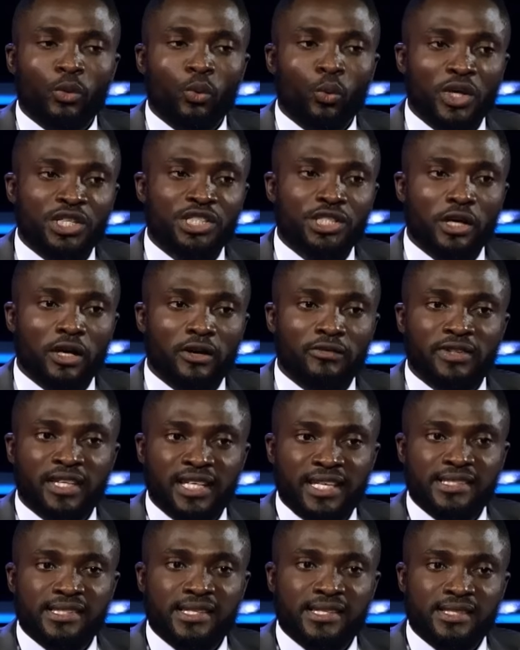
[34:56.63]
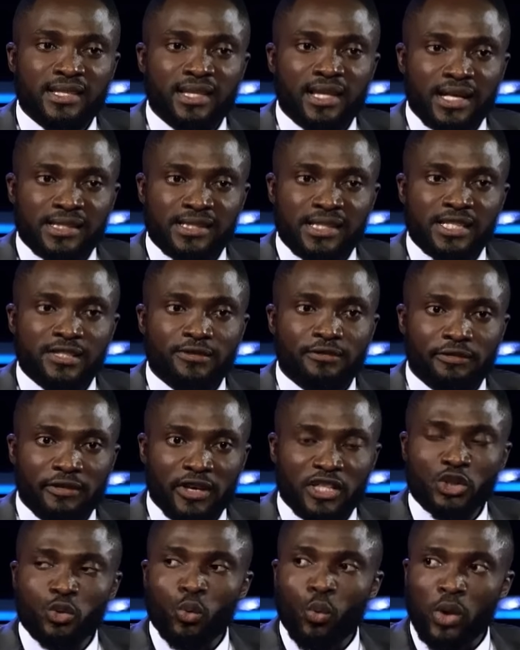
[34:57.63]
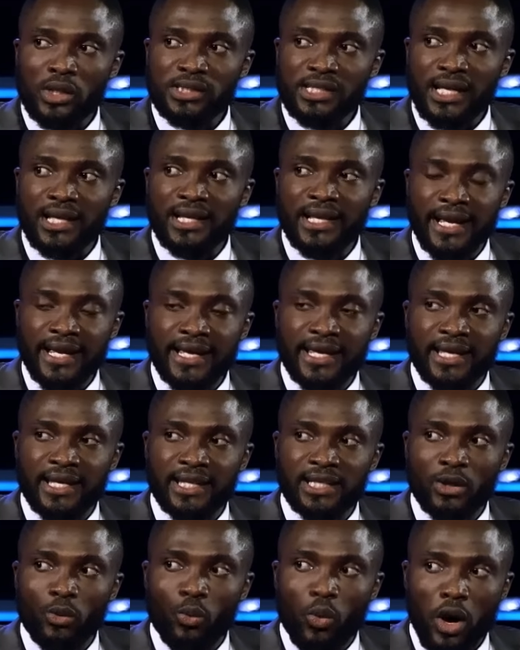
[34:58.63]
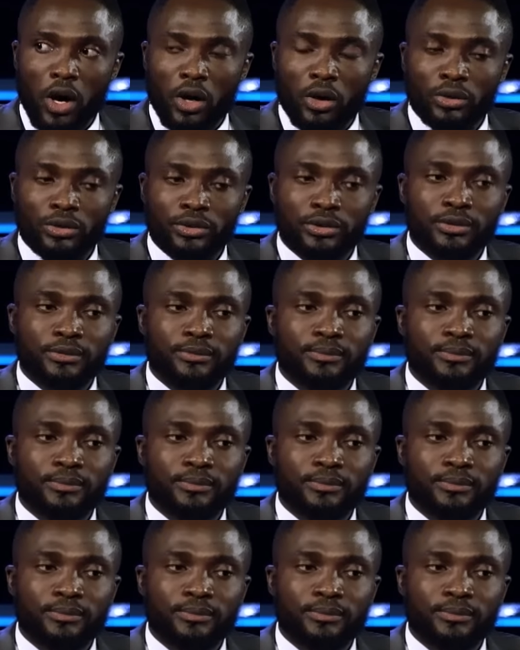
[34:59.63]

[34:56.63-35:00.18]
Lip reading: Which of these is the largest freshwater lake in the world?